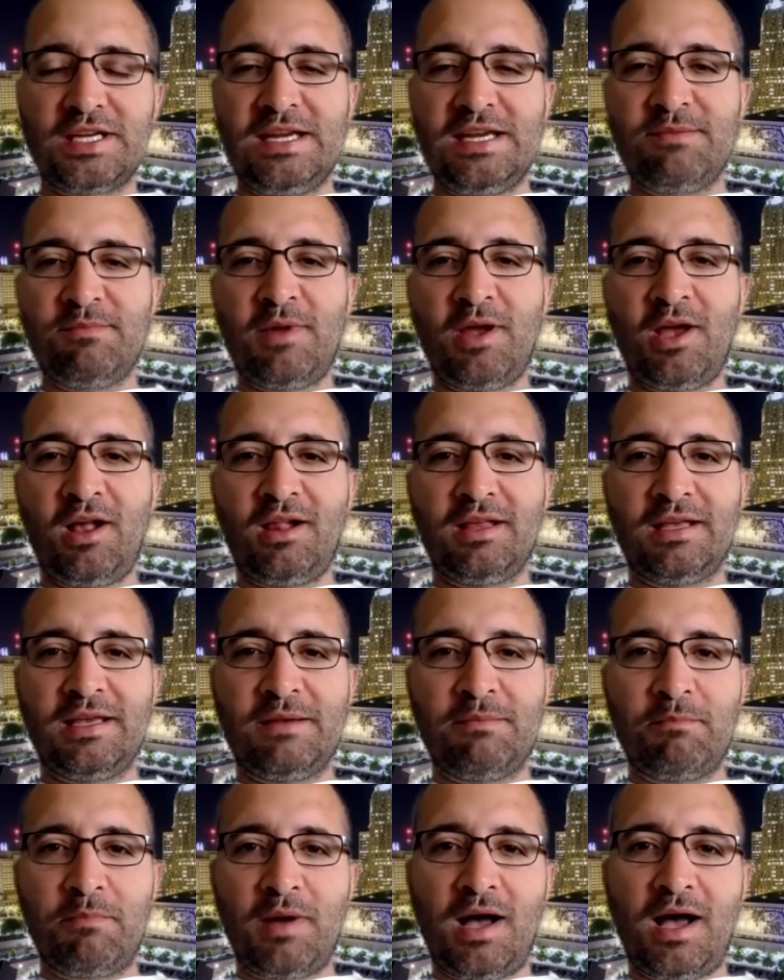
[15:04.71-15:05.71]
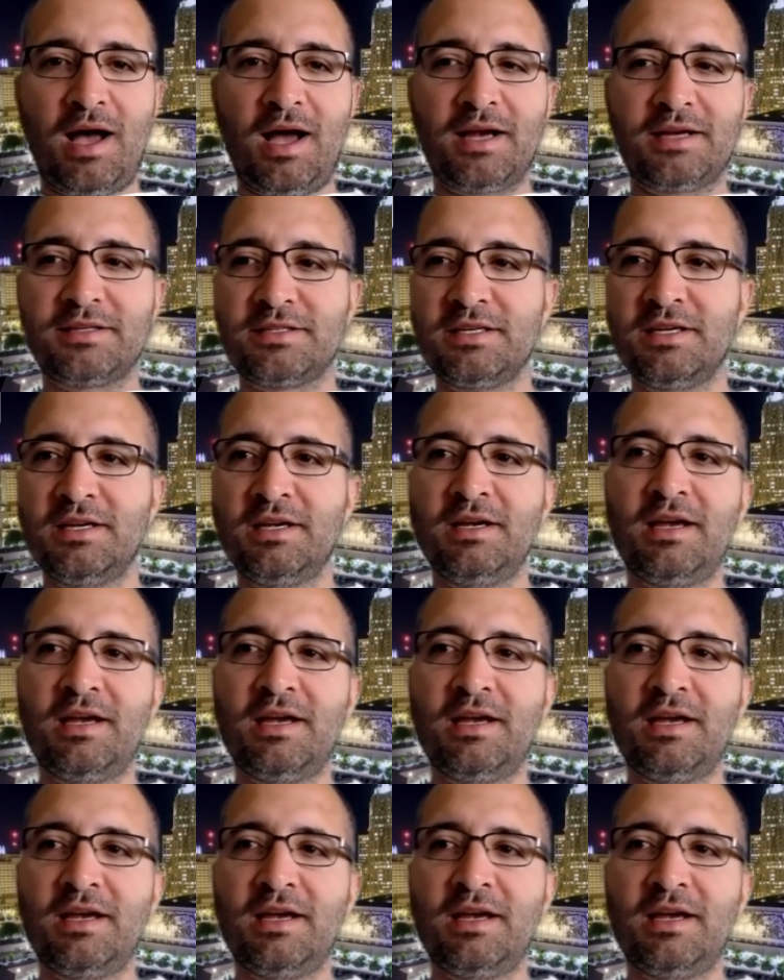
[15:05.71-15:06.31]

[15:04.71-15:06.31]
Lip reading: email inbox